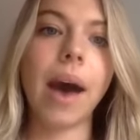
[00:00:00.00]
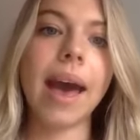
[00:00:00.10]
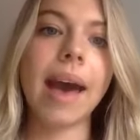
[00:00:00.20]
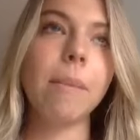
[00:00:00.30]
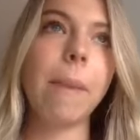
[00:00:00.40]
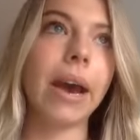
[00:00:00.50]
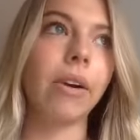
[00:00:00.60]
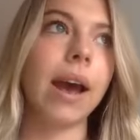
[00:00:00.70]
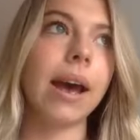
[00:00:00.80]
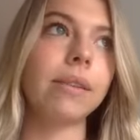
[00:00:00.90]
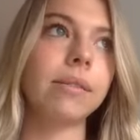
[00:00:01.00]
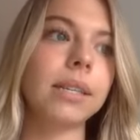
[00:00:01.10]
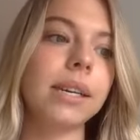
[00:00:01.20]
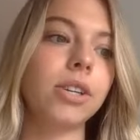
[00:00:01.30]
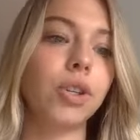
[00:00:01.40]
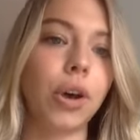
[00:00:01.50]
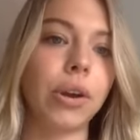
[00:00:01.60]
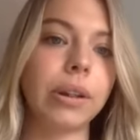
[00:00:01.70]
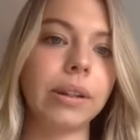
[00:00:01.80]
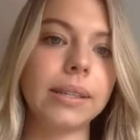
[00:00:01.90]
I have a background in
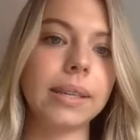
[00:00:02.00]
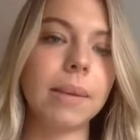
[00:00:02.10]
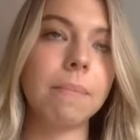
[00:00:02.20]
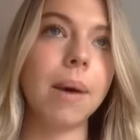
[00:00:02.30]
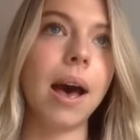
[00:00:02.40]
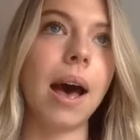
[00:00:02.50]
journalism.